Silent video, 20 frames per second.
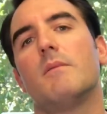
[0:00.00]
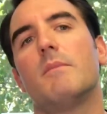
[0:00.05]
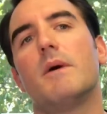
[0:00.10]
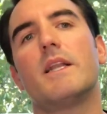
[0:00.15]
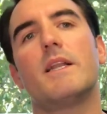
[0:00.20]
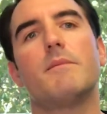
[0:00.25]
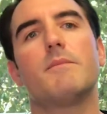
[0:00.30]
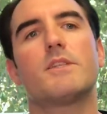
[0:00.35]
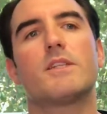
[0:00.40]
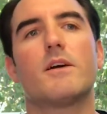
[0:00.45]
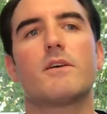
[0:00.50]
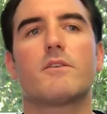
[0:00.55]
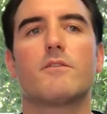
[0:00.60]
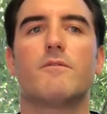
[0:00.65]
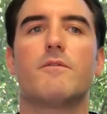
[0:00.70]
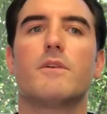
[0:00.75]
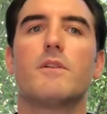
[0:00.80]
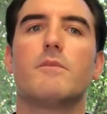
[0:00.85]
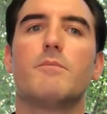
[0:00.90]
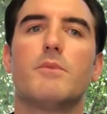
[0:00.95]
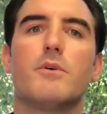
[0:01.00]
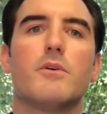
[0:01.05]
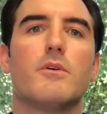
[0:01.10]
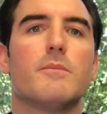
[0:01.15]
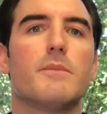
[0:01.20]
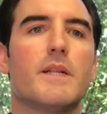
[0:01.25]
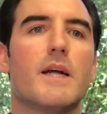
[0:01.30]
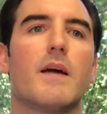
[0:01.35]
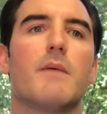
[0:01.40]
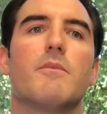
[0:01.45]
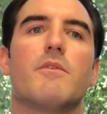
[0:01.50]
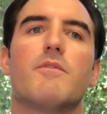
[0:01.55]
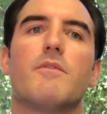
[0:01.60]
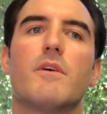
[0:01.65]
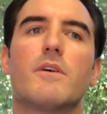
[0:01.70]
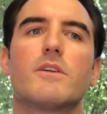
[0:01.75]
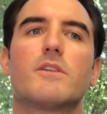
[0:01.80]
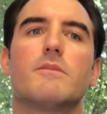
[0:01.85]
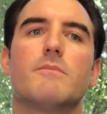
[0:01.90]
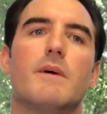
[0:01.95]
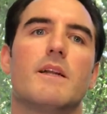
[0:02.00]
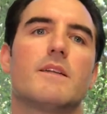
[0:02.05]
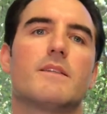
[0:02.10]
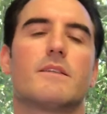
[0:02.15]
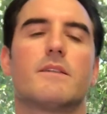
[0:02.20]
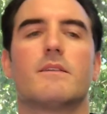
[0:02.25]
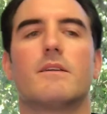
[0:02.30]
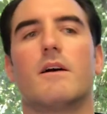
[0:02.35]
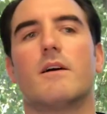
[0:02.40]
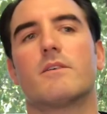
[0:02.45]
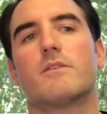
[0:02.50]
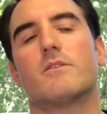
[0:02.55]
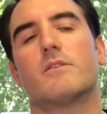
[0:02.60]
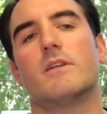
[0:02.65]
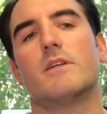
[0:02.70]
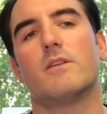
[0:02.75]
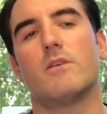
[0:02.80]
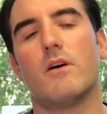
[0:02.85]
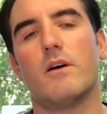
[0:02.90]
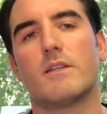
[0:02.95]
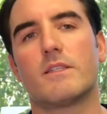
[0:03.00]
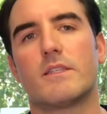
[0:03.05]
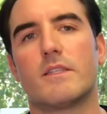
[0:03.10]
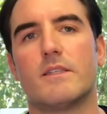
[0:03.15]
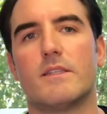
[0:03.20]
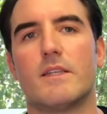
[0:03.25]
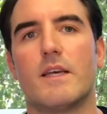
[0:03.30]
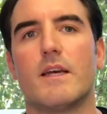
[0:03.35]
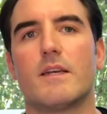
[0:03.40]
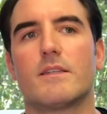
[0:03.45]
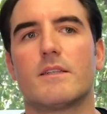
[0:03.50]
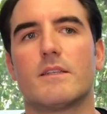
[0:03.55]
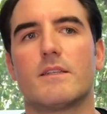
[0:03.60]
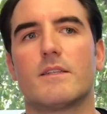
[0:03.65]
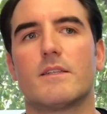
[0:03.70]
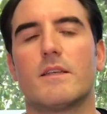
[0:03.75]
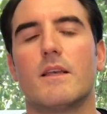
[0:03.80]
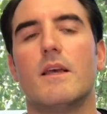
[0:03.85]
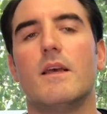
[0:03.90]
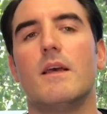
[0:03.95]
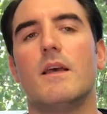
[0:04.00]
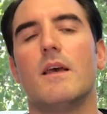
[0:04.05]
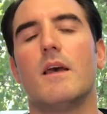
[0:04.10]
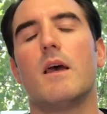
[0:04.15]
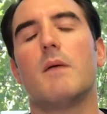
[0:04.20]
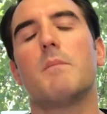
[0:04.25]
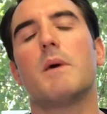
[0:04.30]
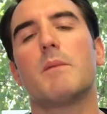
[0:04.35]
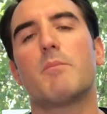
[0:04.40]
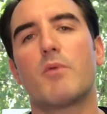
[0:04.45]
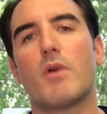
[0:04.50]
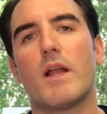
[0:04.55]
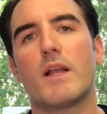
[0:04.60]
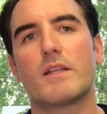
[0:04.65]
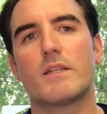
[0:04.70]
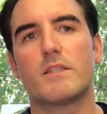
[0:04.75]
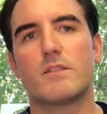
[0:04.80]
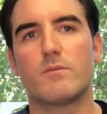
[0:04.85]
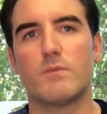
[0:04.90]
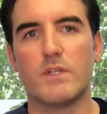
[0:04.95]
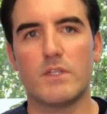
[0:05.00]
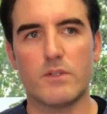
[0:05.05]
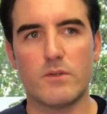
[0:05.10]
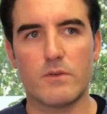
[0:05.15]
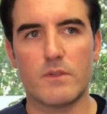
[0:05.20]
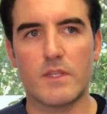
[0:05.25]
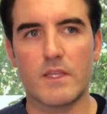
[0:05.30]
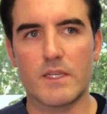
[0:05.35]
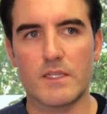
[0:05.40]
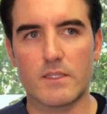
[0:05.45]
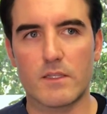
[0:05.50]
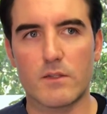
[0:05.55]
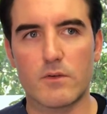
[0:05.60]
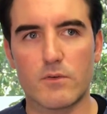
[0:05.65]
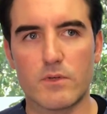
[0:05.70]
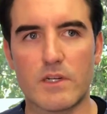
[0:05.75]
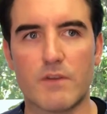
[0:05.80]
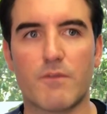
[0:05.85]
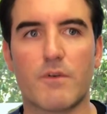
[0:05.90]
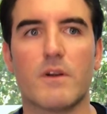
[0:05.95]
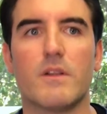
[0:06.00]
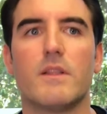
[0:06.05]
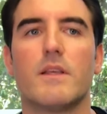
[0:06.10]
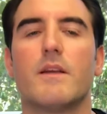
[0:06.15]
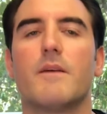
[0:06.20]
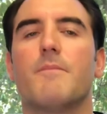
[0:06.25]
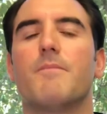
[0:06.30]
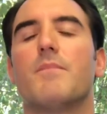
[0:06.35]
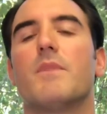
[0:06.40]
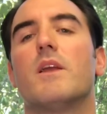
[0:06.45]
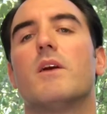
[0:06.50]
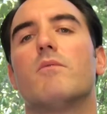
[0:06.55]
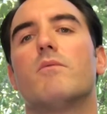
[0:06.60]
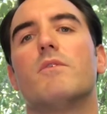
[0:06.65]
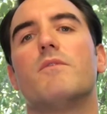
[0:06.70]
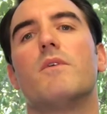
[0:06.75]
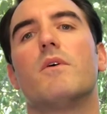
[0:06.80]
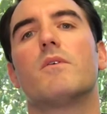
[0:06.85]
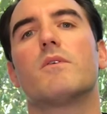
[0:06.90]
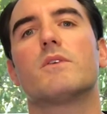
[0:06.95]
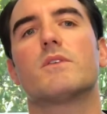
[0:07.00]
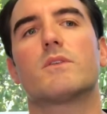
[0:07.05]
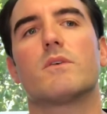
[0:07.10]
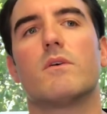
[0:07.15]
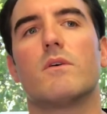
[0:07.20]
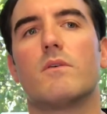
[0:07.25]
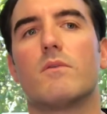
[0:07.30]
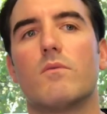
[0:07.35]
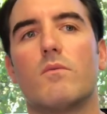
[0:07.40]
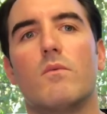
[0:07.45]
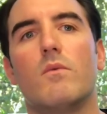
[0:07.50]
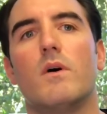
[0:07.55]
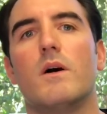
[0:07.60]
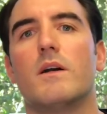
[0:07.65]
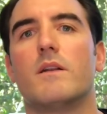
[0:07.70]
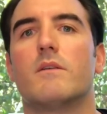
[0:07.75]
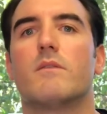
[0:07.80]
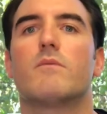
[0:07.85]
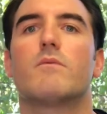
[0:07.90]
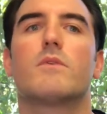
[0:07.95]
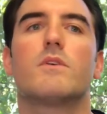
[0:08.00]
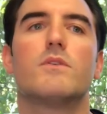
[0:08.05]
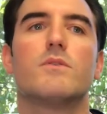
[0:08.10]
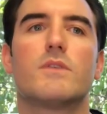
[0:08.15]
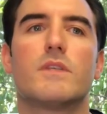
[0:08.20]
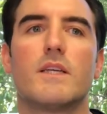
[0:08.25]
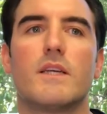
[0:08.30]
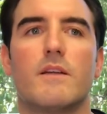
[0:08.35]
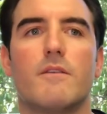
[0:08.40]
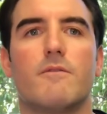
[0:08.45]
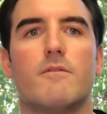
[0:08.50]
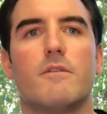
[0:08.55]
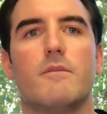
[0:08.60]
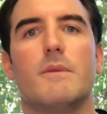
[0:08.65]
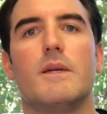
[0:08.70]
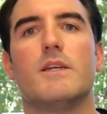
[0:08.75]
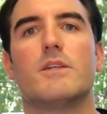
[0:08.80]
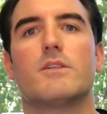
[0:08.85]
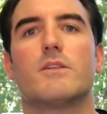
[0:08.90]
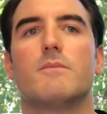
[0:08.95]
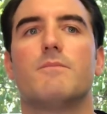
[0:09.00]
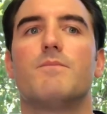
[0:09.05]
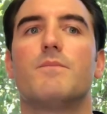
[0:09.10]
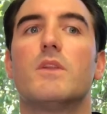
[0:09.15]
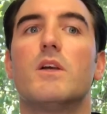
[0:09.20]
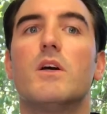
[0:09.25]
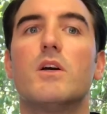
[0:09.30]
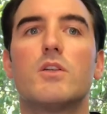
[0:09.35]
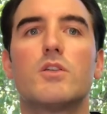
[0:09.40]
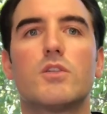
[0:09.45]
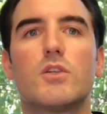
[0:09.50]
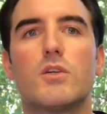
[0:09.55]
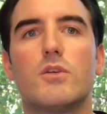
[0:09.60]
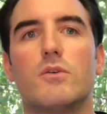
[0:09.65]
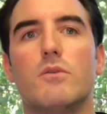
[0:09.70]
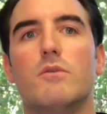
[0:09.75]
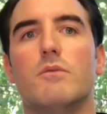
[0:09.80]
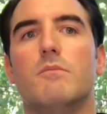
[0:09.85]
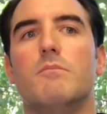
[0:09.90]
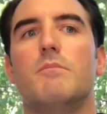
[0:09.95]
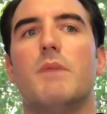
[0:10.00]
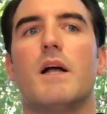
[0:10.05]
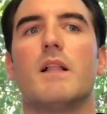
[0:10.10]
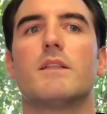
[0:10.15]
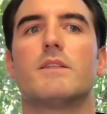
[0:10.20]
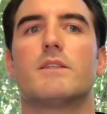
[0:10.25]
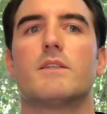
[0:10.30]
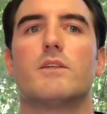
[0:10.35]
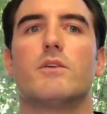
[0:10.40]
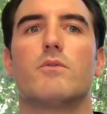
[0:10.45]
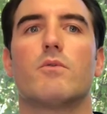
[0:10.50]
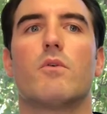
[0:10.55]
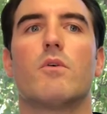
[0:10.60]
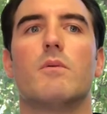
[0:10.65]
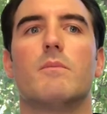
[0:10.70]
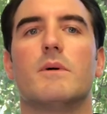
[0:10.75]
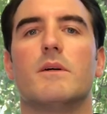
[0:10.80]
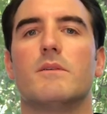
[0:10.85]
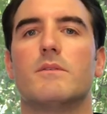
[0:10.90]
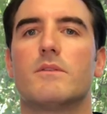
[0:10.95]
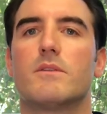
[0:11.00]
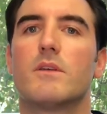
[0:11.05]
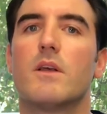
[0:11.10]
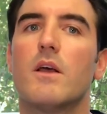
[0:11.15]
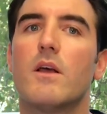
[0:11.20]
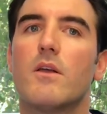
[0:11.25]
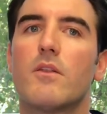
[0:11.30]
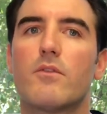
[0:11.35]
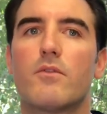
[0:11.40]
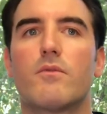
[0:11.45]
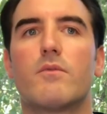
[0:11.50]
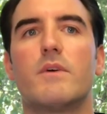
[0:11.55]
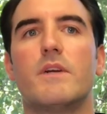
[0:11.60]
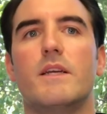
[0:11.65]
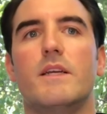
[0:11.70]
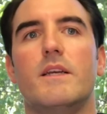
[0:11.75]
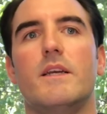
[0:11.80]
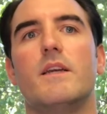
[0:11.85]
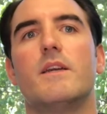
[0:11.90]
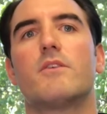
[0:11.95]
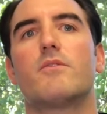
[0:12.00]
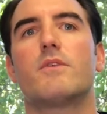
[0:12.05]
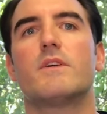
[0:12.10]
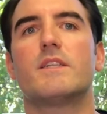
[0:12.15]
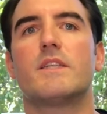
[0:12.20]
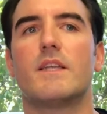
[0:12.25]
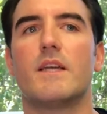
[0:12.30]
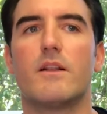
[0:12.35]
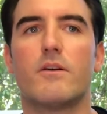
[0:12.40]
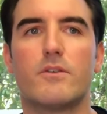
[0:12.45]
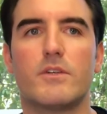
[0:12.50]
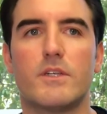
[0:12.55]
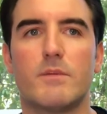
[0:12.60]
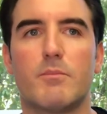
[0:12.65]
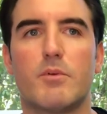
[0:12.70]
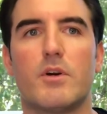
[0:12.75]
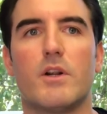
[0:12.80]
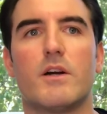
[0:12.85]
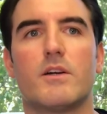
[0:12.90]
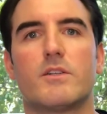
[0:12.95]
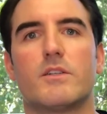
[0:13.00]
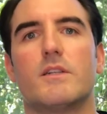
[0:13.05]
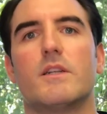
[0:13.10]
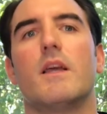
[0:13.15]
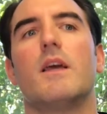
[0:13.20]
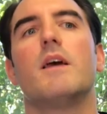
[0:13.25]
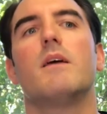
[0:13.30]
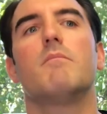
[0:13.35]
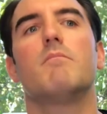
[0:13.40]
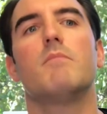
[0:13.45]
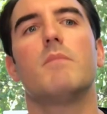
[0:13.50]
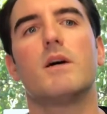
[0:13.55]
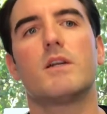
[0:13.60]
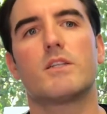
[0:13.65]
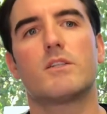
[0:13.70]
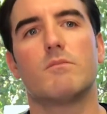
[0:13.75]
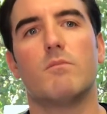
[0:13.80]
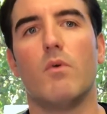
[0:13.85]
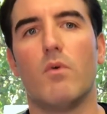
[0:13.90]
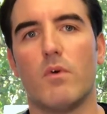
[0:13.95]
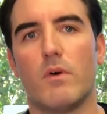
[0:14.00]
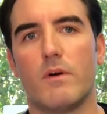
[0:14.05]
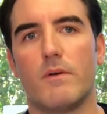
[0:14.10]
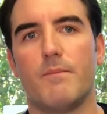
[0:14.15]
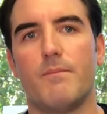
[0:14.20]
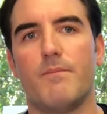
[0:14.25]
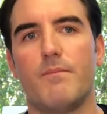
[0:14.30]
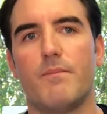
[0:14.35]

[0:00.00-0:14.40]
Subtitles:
My name is Dr. Philip Oob, and I am a functional medicine doctor in Austin, Texas. In my practice, we do things a little differently. We focus on 1, reducing inflammation, 2, balancing your hormones, 3, increasing energy production, and much more.